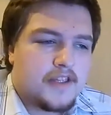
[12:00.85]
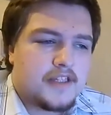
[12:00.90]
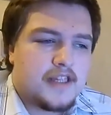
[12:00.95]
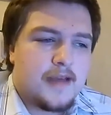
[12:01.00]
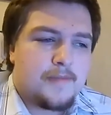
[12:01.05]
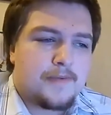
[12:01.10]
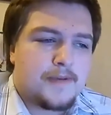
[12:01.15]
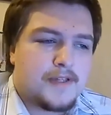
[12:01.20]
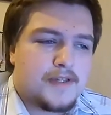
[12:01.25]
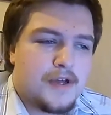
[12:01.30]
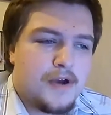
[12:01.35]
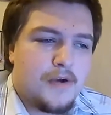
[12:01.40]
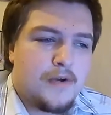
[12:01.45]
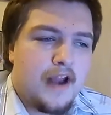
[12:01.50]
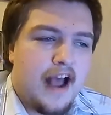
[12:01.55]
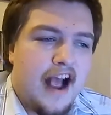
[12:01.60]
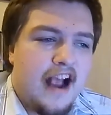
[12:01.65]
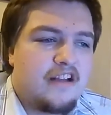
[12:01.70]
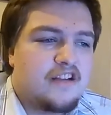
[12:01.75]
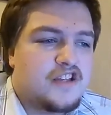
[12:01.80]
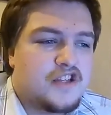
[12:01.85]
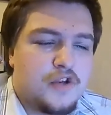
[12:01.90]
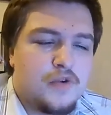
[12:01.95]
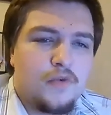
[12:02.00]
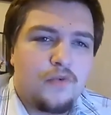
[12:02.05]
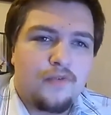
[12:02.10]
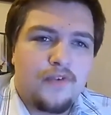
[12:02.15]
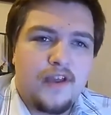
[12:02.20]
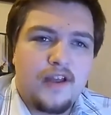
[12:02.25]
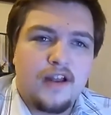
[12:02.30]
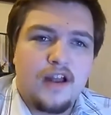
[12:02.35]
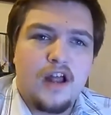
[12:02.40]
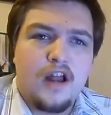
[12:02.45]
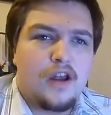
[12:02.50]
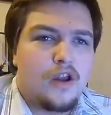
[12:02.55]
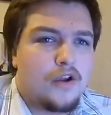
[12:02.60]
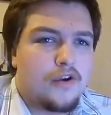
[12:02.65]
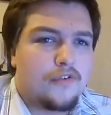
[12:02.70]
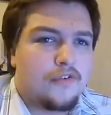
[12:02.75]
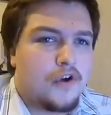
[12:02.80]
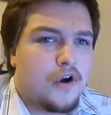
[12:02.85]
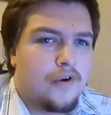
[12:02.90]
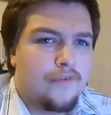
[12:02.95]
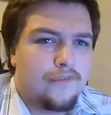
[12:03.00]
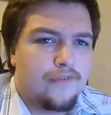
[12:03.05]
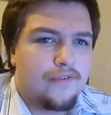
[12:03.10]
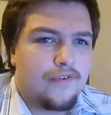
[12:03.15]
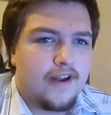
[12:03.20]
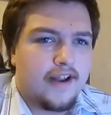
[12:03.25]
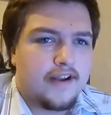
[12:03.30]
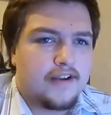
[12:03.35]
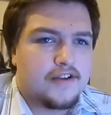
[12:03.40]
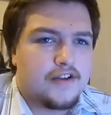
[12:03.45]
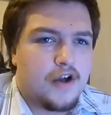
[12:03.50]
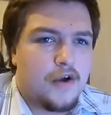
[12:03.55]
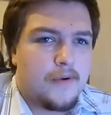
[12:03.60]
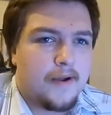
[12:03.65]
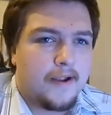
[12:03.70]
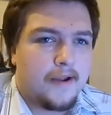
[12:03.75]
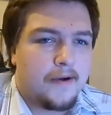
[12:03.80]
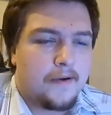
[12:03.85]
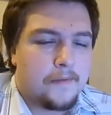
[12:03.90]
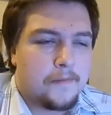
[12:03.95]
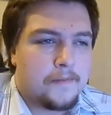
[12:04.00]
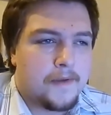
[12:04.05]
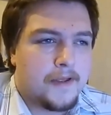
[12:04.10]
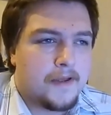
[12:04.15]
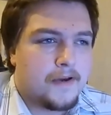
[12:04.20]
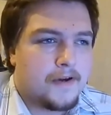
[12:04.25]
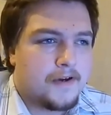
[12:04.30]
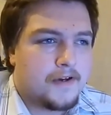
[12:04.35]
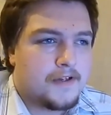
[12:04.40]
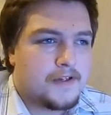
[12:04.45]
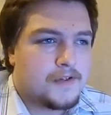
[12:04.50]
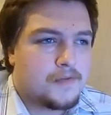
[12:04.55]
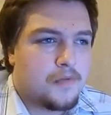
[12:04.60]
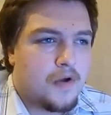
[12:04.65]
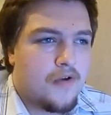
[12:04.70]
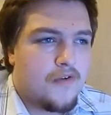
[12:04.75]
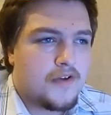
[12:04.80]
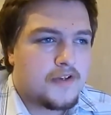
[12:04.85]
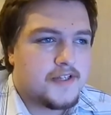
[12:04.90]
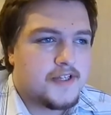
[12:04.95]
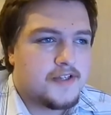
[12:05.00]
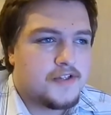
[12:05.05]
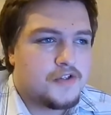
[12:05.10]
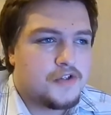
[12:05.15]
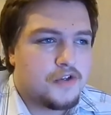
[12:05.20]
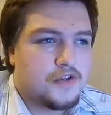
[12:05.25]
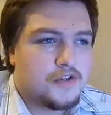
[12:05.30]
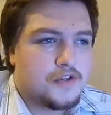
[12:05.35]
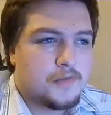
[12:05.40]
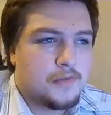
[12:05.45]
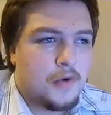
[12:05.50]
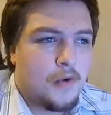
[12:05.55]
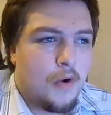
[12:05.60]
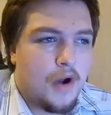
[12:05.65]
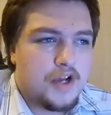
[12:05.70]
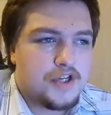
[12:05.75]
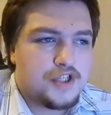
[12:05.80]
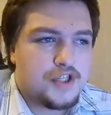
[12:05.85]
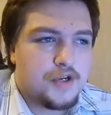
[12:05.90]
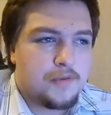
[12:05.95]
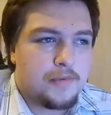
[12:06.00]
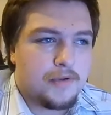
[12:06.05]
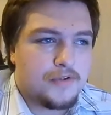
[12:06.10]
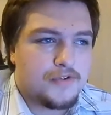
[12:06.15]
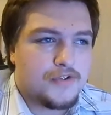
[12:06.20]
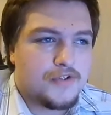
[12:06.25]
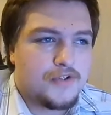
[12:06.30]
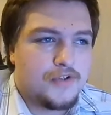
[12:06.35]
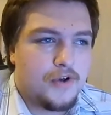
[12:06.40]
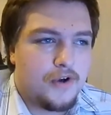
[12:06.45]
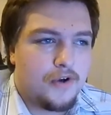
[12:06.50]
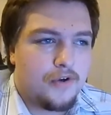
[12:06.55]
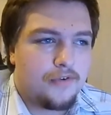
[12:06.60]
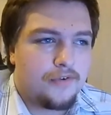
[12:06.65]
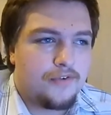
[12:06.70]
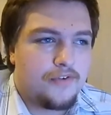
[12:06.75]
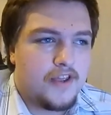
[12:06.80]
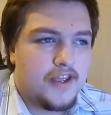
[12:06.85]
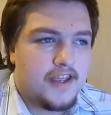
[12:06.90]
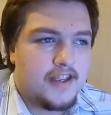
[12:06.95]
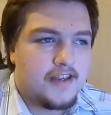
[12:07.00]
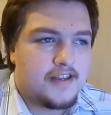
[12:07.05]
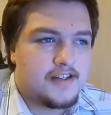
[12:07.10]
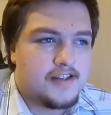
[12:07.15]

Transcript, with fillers: episode, I do feel a lot of conflict going on because whereas he's done some questionable stuff, he